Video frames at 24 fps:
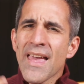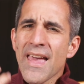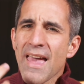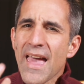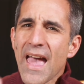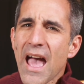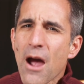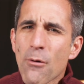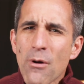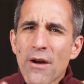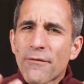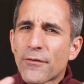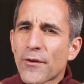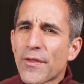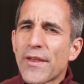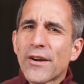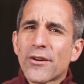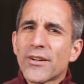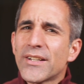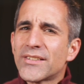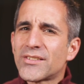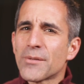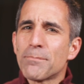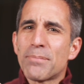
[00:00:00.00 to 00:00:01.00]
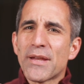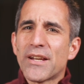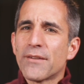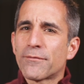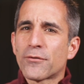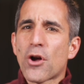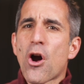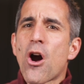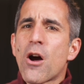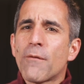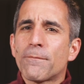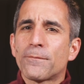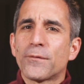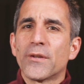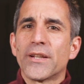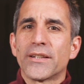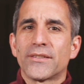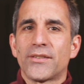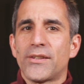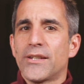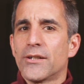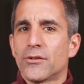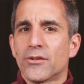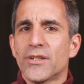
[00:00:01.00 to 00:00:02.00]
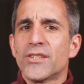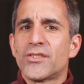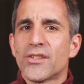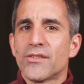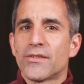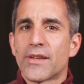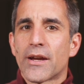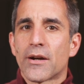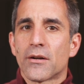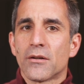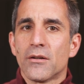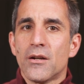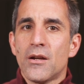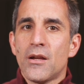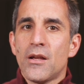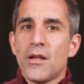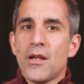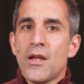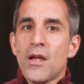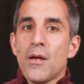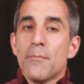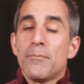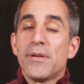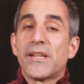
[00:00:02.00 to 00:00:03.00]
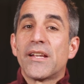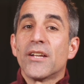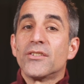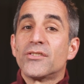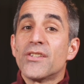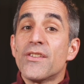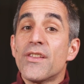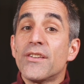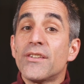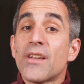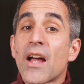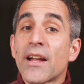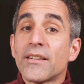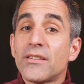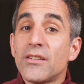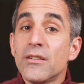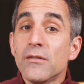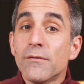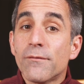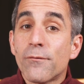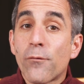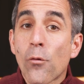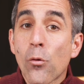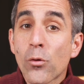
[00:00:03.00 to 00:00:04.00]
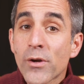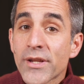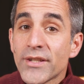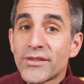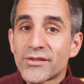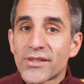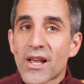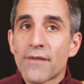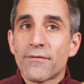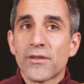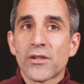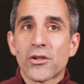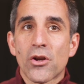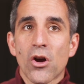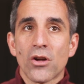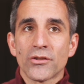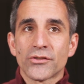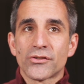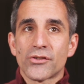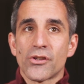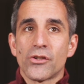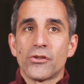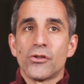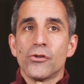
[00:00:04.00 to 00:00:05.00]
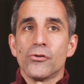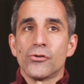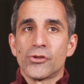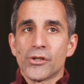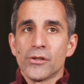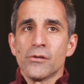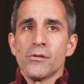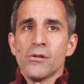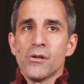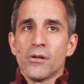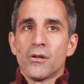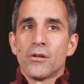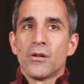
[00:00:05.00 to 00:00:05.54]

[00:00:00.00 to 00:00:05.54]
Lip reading: However, there is a bit of conflict here, isn't there? Because in the 1947 Constitution,